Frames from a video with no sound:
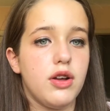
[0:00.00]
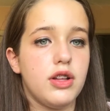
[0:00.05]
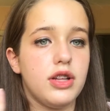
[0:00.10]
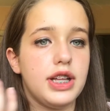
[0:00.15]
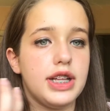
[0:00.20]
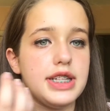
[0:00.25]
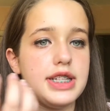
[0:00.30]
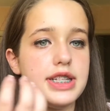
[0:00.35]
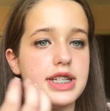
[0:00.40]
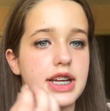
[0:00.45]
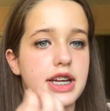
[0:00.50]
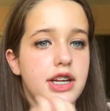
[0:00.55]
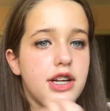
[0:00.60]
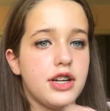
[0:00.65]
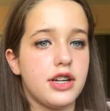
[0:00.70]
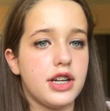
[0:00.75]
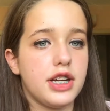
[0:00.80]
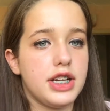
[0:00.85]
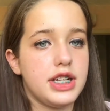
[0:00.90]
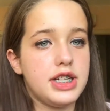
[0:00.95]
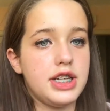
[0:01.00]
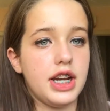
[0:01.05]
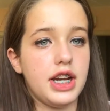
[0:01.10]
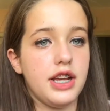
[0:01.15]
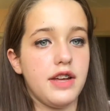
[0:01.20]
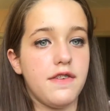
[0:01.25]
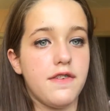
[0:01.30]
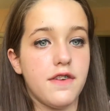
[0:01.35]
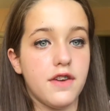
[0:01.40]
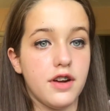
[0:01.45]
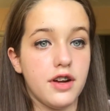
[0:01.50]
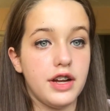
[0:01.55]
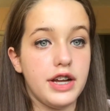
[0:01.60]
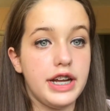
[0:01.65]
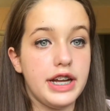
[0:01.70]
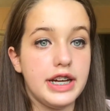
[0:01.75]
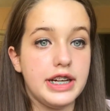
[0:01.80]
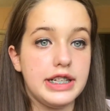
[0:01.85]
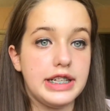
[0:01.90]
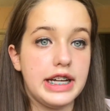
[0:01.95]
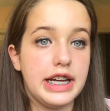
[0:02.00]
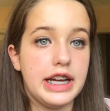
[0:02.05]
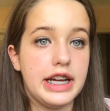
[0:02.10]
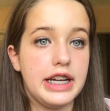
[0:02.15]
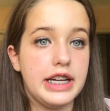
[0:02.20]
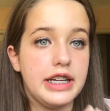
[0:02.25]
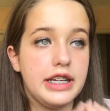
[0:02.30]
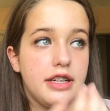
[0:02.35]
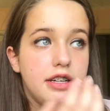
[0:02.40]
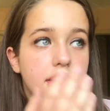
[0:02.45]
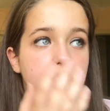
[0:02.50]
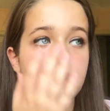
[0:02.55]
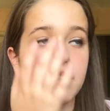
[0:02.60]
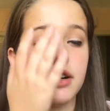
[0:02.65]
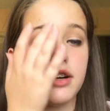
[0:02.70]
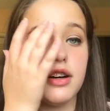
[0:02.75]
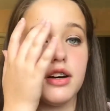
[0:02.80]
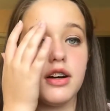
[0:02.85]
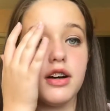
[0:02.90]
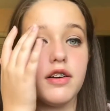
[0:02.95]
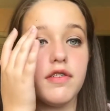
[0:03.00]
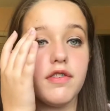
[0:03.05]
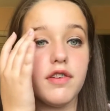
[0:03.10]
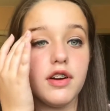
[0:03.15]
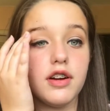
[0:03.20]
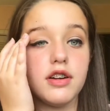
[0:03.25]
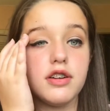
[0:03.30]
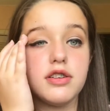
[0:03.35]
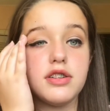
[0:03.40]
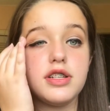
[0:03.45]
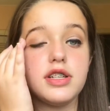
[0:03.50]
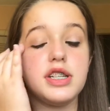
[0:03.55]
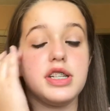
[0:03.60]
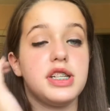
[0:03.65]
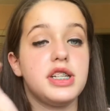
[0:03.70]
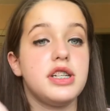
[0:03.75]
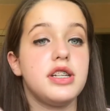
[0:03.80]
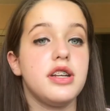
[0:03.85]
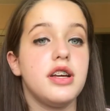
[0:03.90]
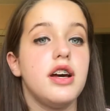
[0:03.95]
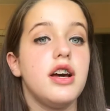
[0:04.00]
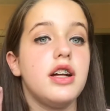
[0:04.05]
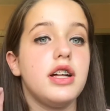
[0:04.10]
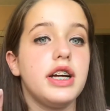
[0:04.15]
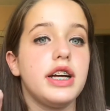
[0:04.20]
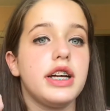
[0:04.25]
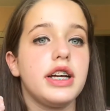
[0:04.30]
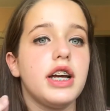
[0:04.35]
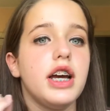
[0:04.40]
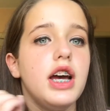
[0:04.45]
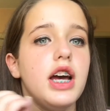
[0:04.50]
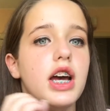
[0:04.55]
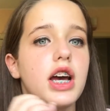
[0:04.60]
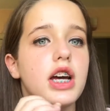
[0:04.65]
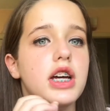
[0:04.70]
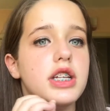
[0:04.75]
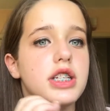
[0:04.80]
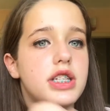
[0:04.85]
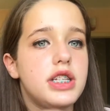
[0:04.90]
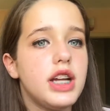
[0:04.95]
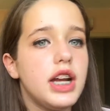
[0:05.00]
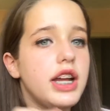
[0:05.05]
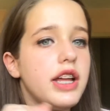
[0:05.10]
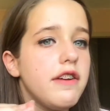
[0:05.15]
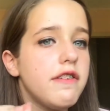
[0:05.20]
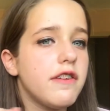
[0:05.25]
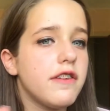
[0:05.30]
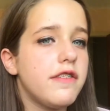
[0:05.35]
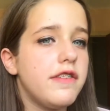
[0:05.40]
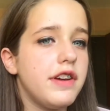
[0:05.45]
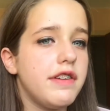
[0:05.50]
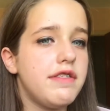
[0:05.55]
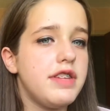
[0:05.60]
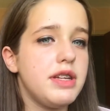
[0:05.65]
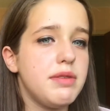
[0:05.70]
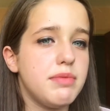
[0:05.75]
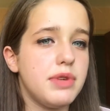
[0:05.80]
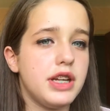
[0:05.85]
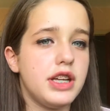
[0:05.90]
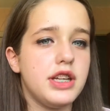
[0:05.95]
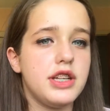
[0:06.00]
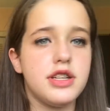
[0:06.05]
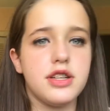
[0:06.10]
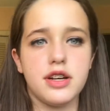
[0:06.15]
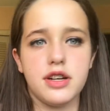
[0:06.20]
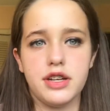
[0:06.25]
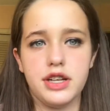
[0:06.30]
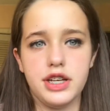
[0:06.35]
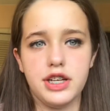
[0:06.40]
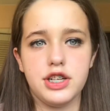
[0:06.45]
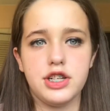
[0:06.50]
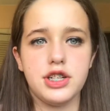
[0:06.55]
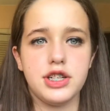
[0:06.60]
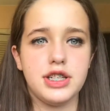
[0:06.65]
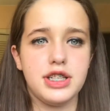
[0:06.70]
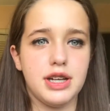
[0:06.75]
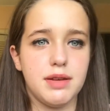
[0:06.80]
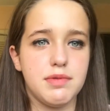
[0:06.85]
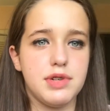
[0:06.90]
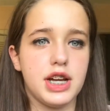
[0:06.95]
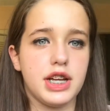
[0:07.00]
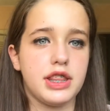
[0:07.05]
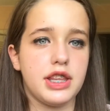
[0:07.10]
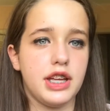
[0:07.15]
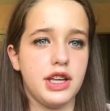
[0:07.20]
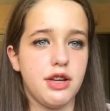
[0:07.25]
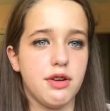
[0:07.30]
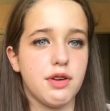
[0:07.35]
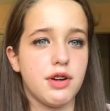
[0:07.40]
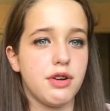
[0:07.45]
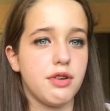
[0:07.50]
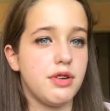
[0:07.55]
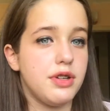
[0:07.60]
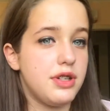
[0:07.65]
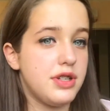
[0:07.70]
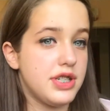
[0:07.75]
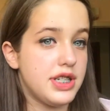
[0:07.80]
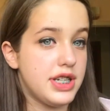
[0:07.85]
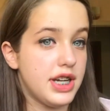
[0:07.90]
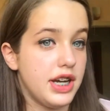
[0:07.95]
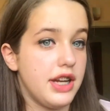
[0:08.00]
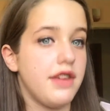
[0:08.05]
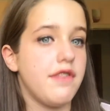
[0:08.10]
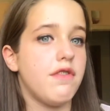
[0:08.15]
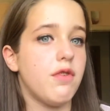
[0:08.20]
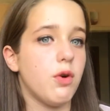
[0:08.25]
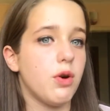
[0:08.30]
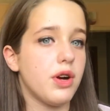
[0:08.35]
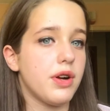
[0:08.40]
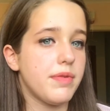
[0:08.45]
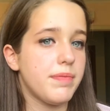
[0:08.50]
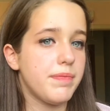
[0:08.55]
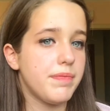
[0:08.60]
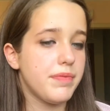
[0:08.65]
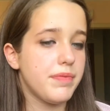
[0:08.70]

let's say you're gonna study for ELA first, like study for 15 minutes on each subject that you are going to study for.